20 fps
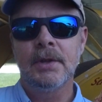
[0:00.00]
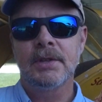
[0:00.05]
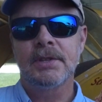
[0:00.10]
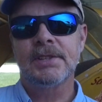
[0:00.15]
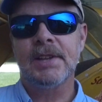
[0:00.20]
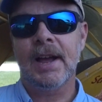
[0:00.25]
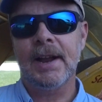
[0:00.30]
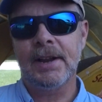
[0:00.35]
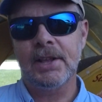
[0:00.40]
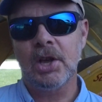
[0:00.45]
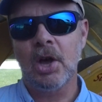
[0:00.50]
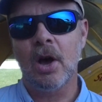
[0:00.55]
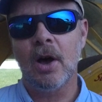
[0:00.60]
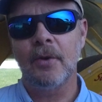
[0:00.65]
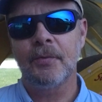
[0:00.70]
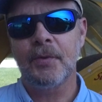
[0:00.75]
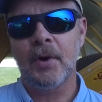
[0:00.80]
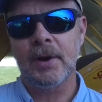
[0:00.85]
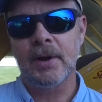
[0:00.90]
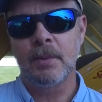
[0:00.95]
signing
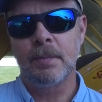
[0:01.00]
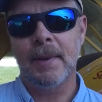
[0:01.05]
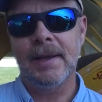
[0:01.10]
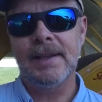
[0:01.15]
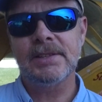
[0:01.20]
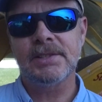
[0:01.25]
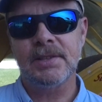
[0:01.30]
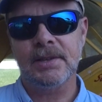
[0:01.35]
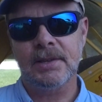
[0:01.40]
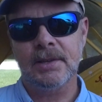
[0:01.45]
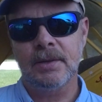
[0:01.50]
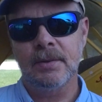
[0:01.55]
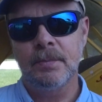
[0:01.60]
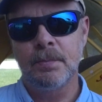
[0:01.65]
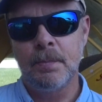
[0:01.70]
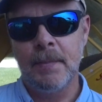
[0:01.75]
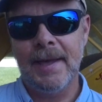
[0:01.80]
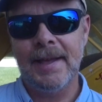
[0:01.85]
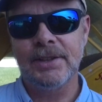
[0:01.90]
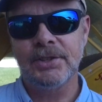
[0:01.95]
off on a
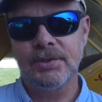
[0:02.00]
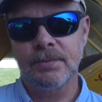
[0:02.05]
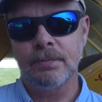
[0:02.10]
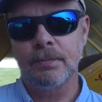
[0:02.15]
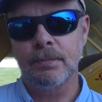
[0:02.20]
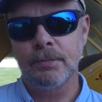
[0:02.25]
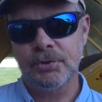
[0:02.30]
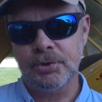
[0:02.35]
BasicMed